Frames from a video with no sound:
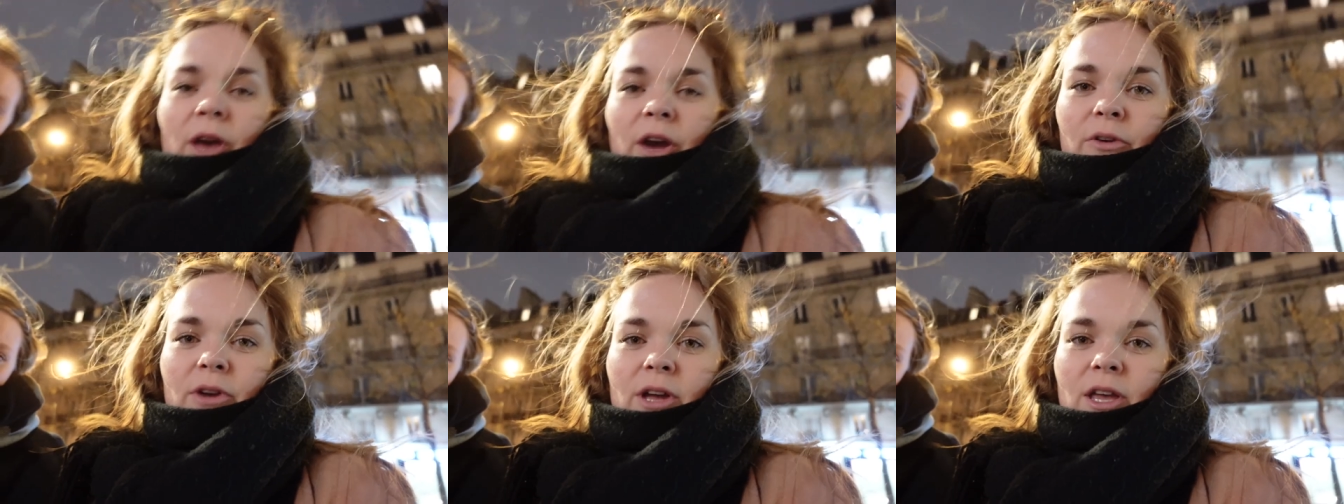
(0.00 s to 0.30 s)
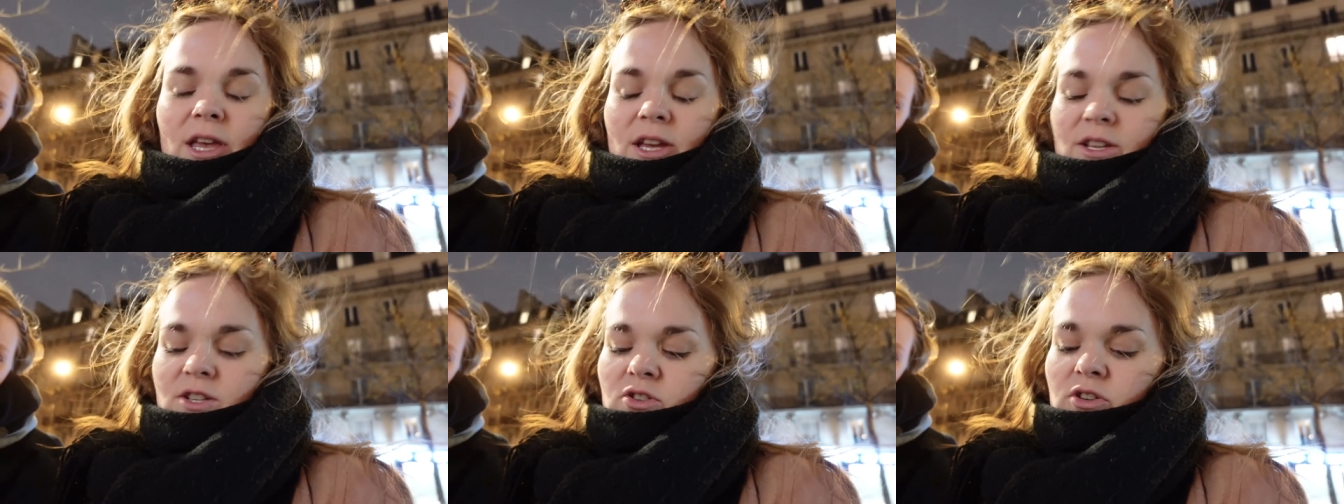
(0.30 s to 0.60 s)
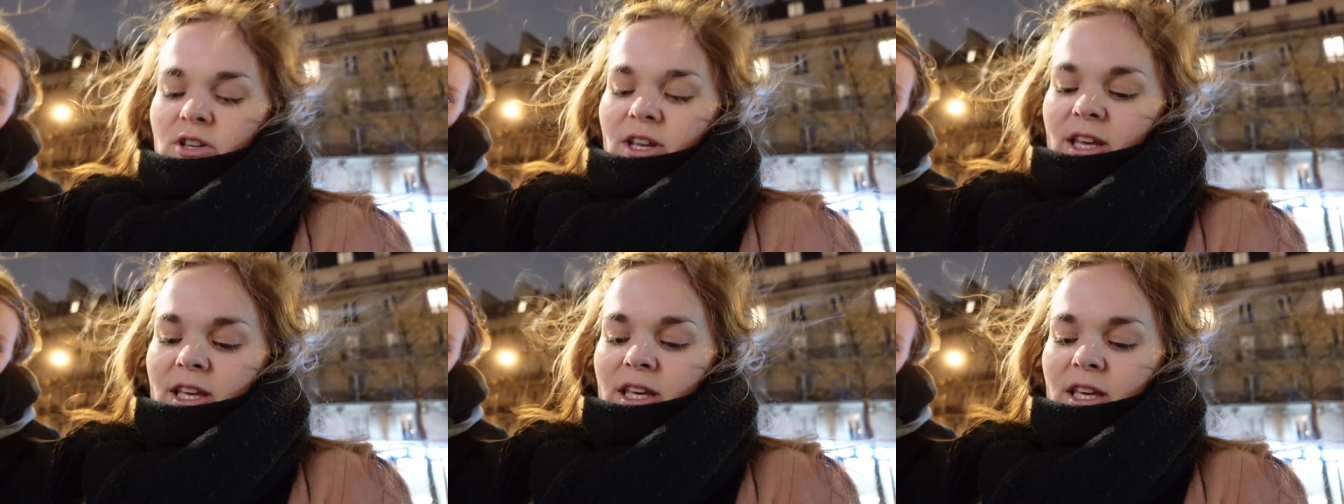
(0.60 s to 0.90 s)
area
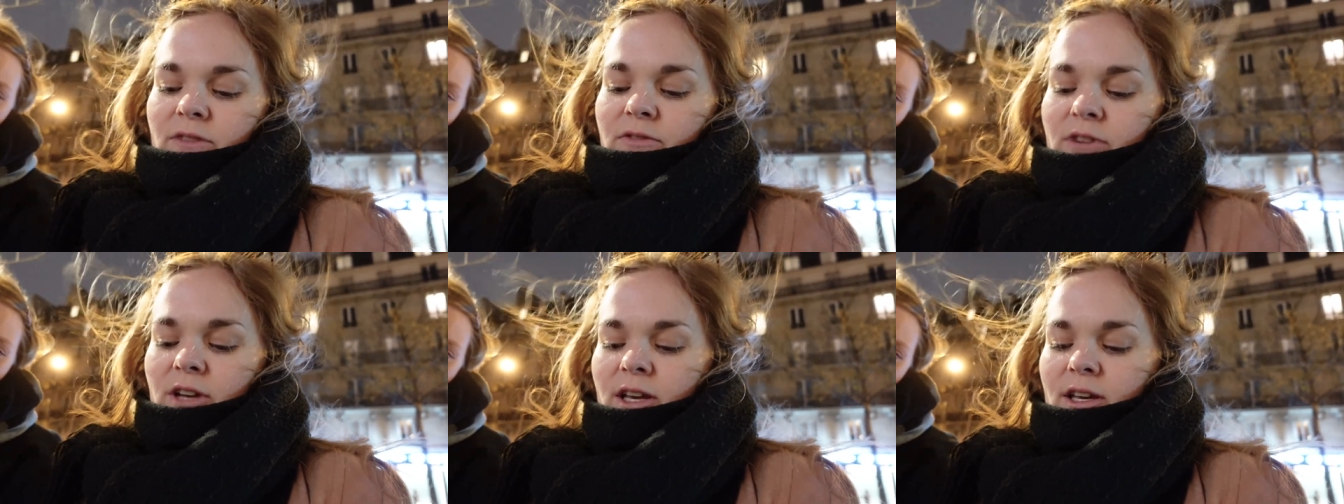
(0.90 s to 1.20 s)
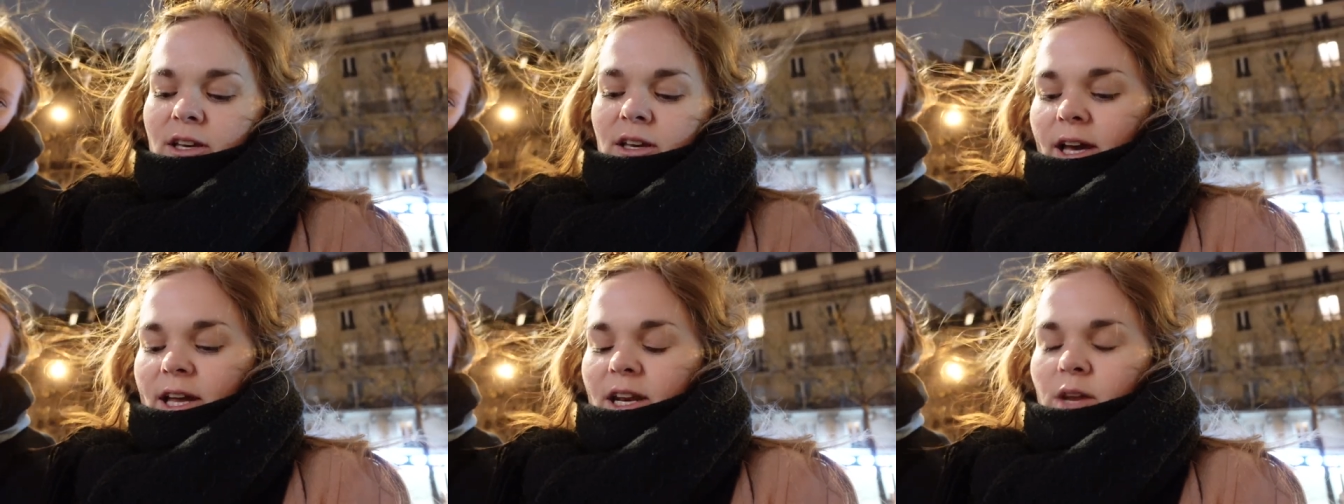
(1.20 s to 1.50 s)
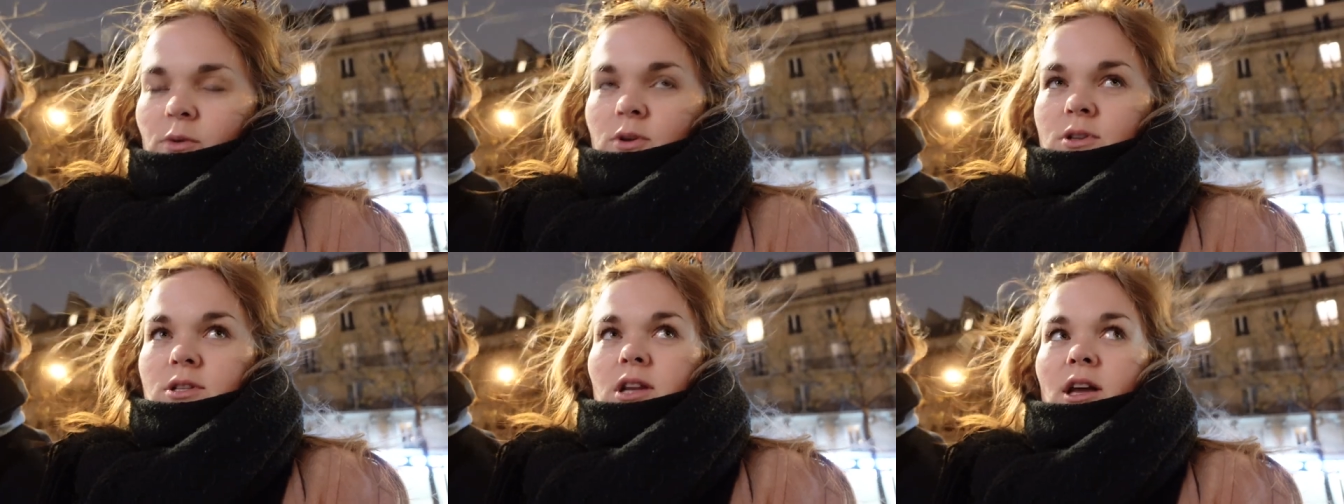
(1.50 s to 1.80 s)
yesterday evening and
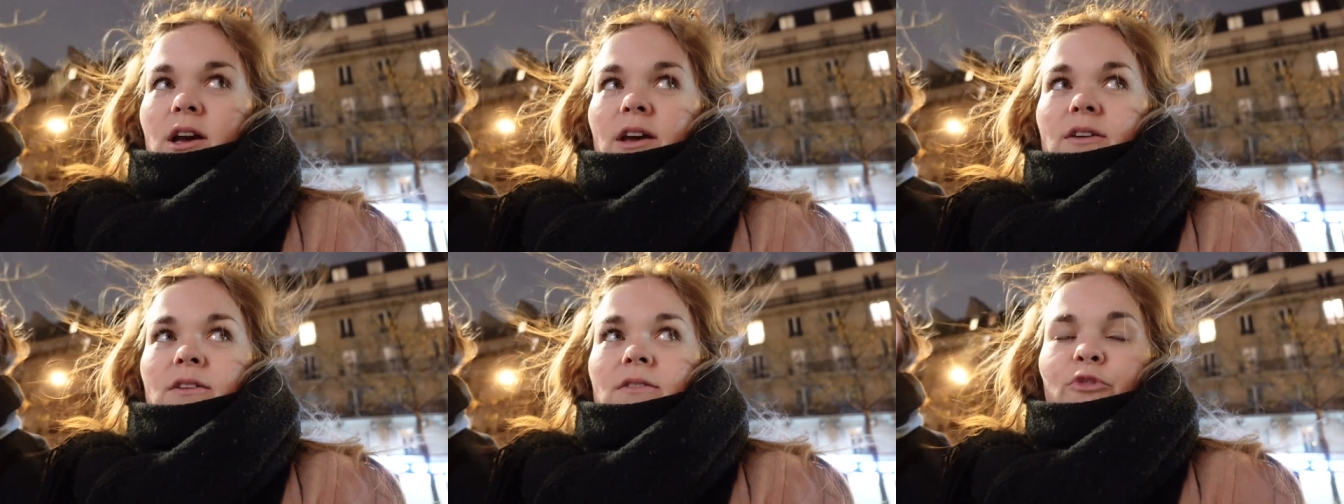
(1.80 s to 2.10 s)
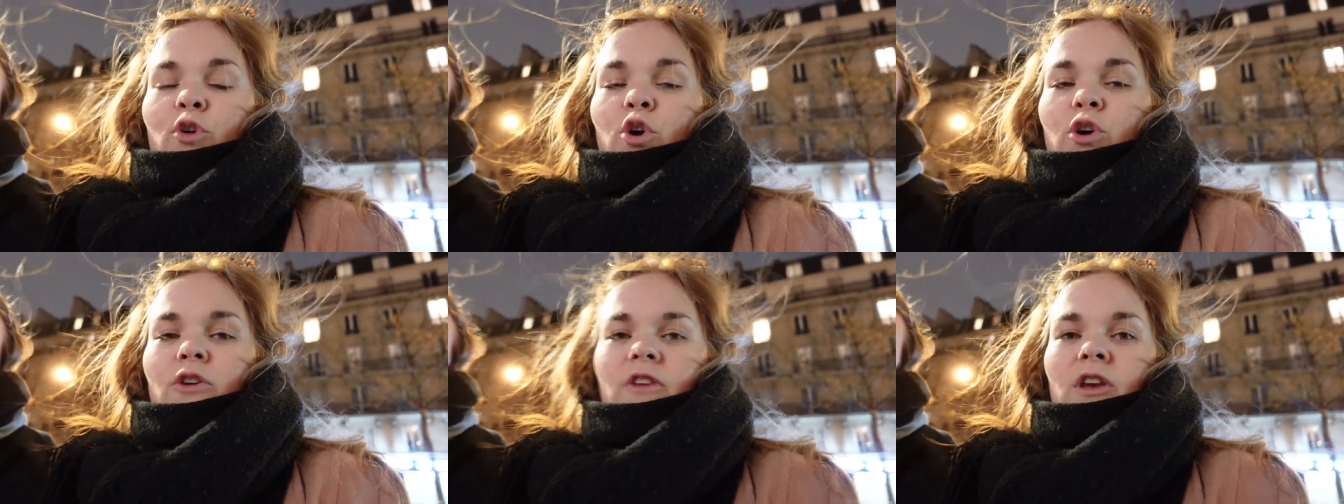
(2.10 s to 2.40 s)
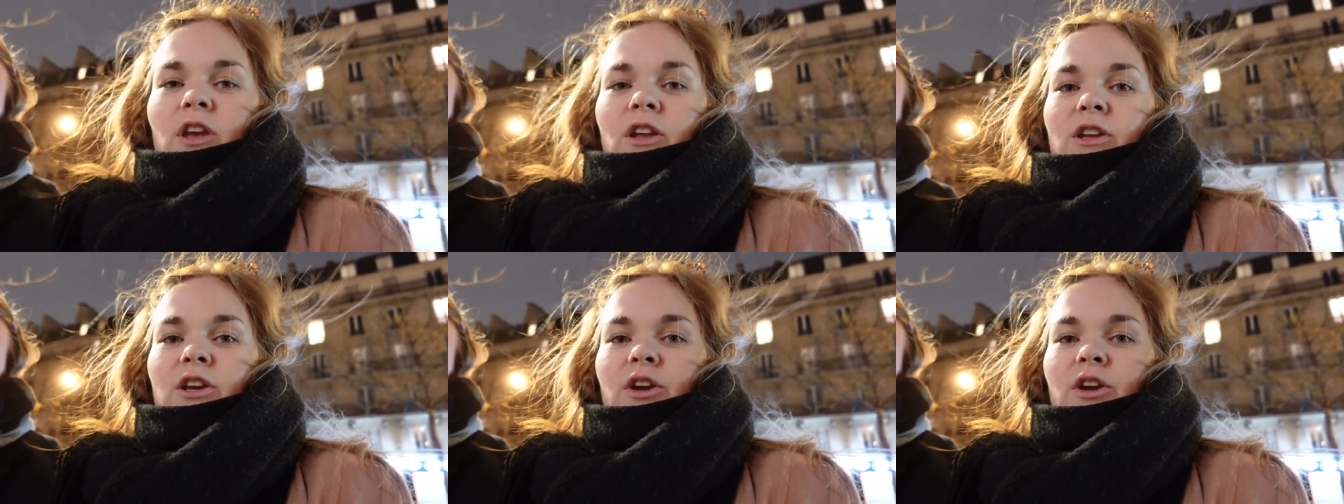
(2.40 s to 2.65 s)
it was like 14